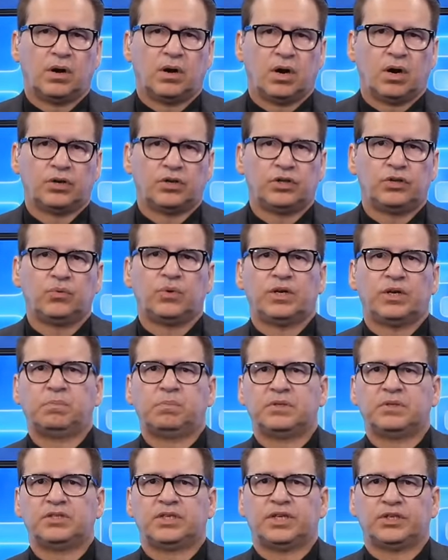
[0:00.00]
Are you in a
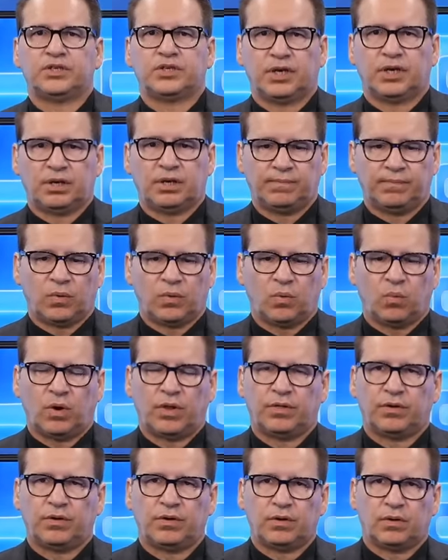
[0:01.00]
position,
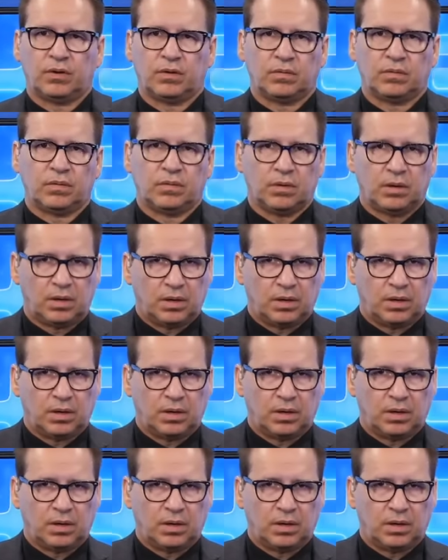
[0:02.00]
whether you're